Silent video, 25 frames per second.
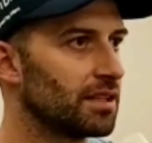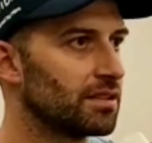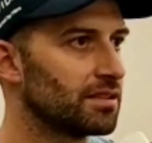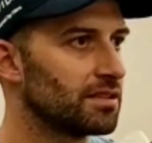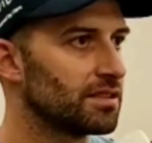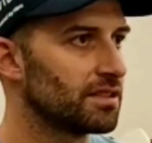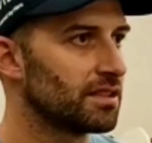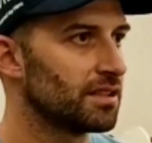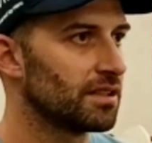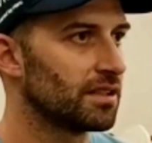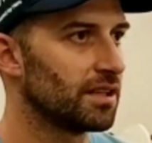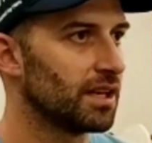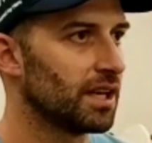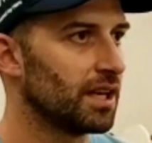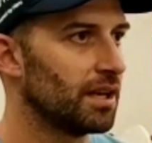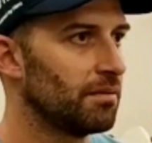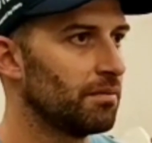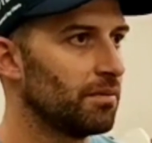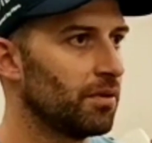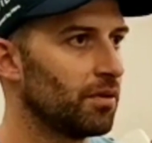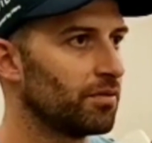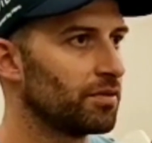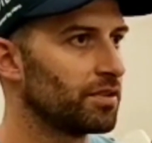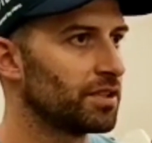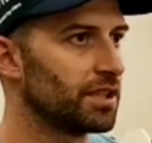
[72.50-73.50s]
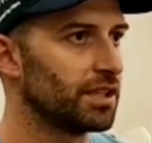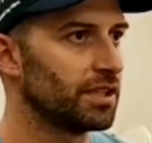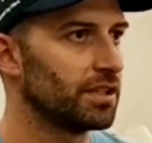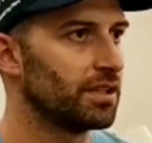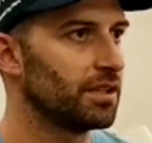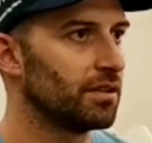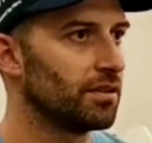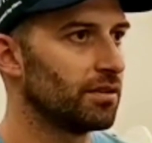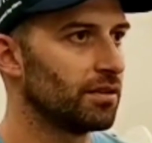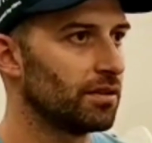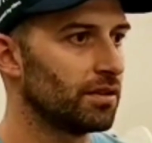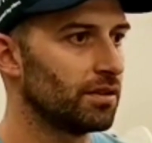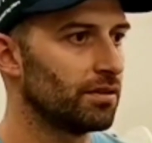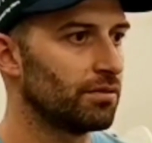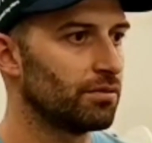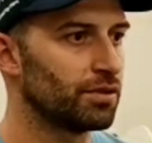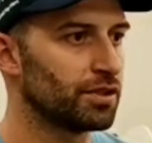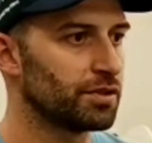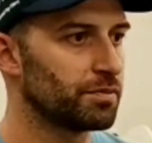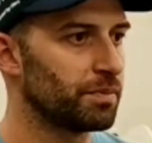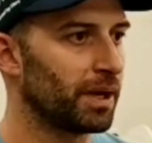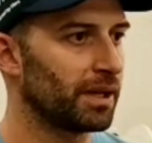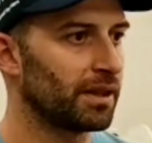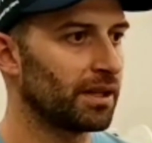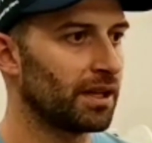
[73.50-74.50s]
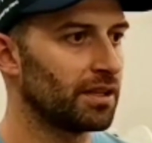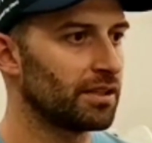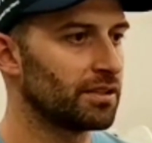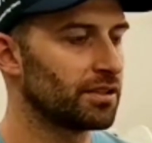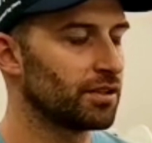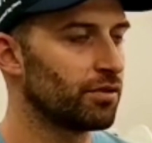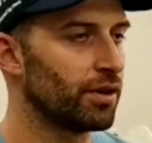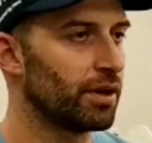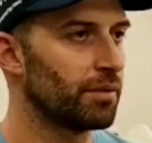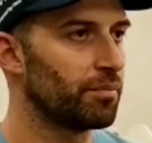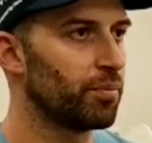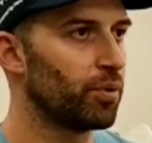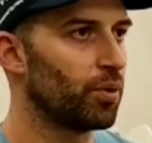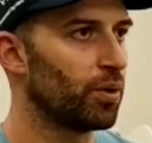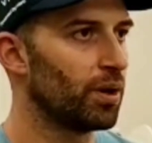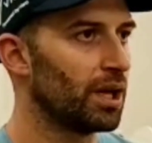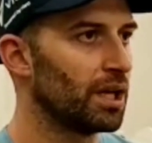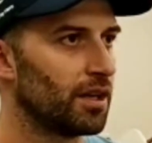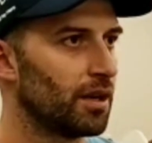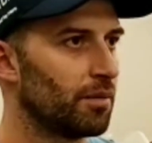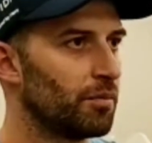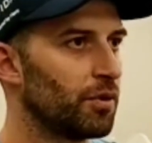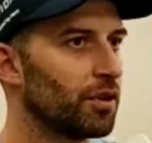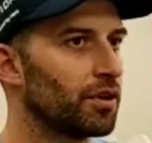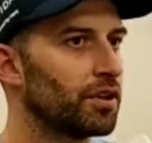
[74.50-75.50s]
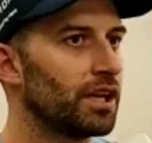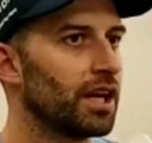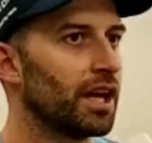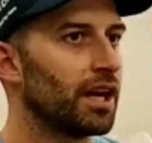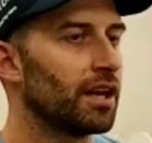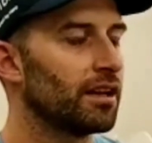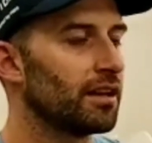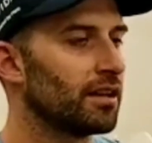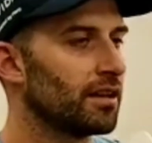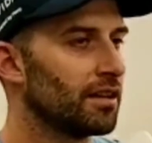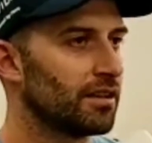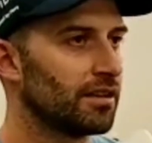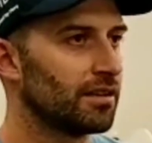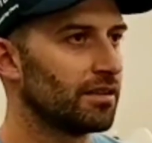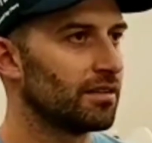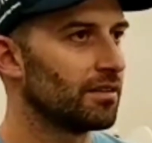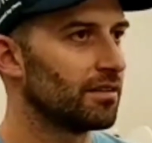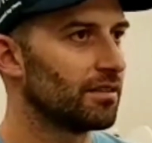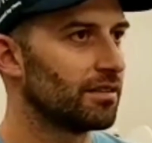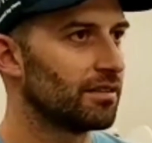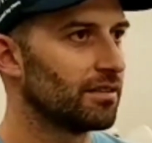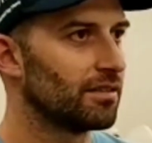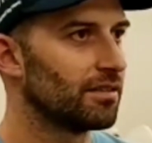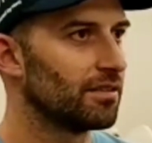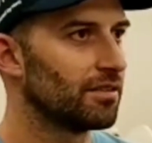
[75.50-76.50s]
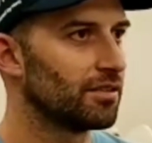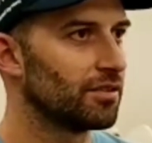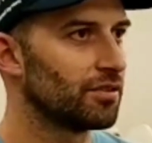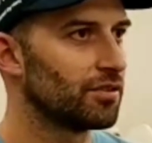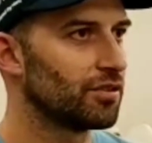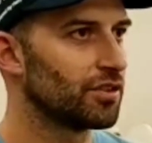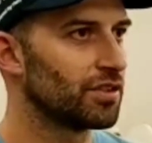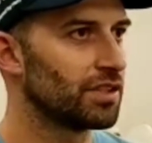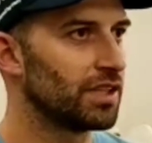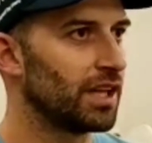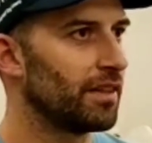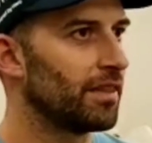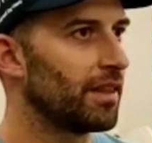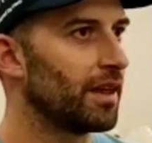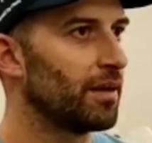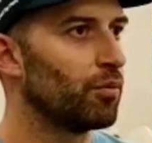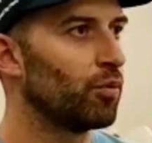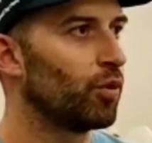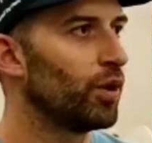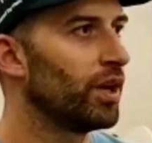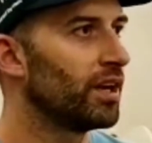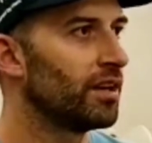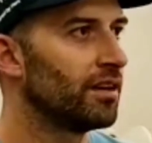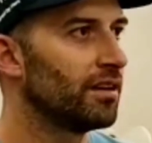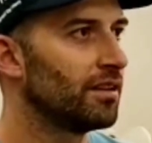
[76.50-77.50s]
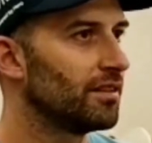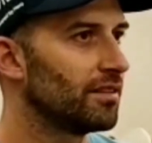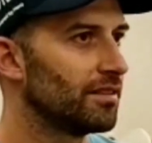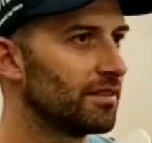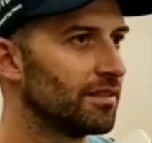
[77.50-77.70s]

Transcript: against him, obviously, respect that he's a great bowler, and not yet uh, let them win